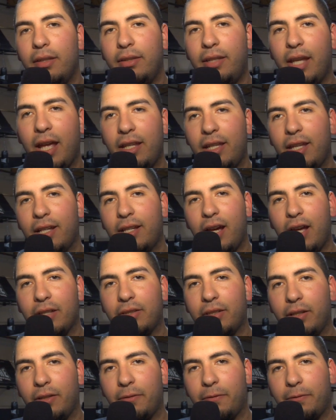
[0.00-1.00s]
Danny
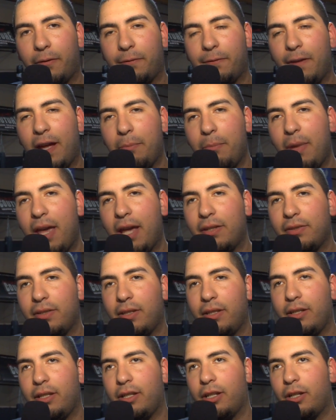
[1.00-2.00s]
Acosta for Fight
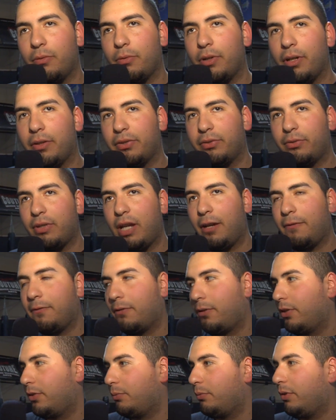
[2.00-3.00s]
Magazine here with
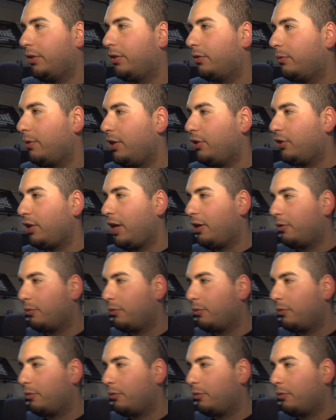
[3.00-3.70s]
Strikeforce welterweight Jay